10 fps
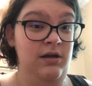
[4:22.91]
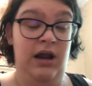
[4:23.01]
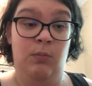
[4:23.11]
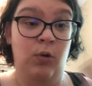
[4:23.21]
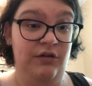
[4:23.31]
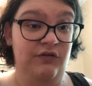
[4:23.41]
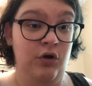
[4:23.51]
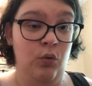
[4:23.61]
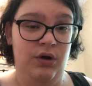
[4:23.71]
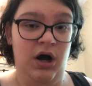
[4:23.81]
and what's
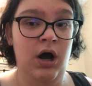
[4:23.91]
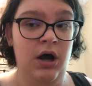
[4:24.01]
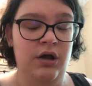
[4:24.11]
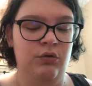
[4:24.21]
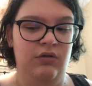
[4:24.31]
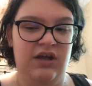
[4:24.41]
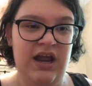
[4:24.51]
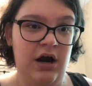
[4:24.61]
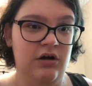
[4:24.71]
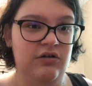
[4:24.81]
going on, who the
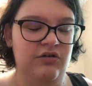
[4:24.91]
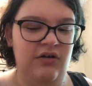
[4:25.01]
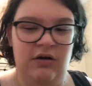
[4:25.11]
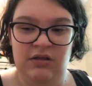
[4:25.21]
characters are.